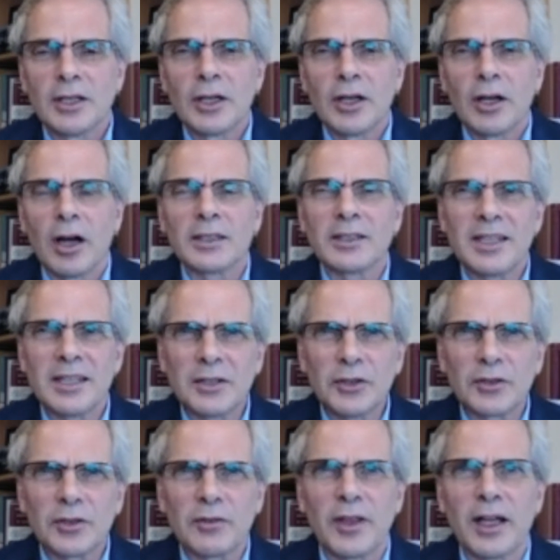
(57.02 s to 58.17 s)
On the heels
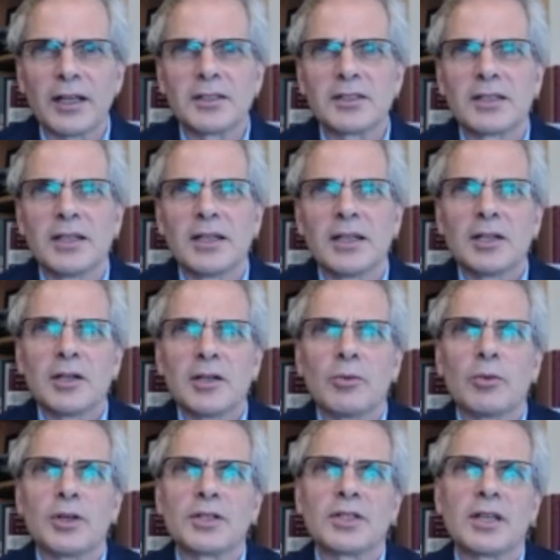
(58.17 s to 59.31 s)
of that
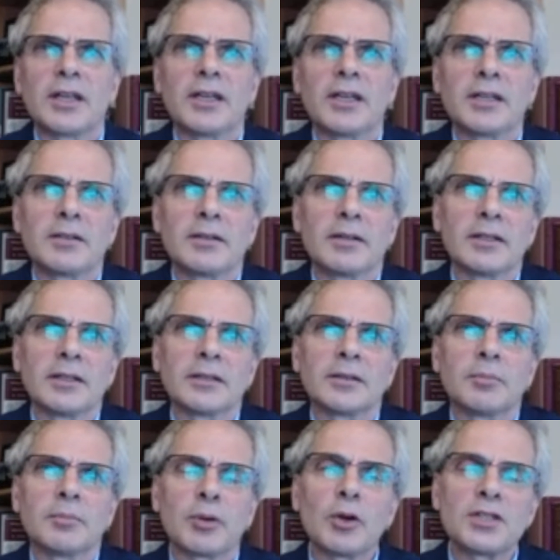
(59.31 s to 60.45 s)
was a
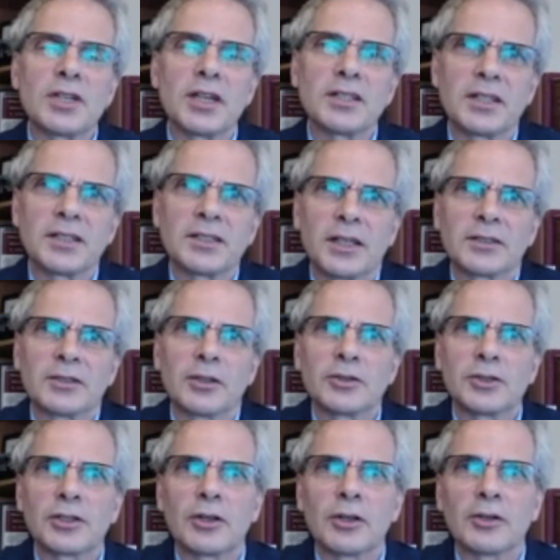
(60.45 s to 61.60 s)
processing technology
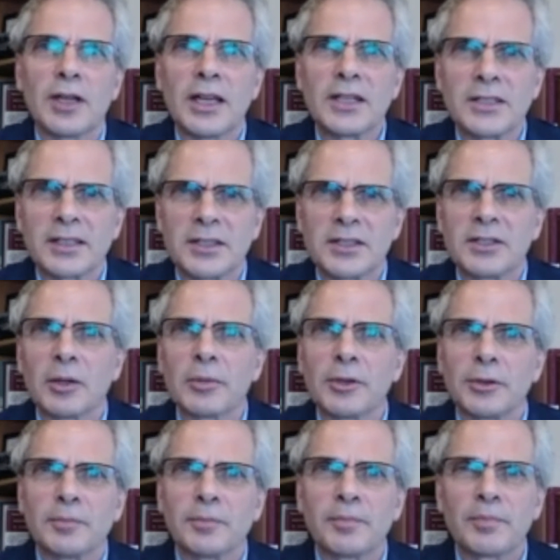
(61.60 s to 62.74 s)
called SX-EW.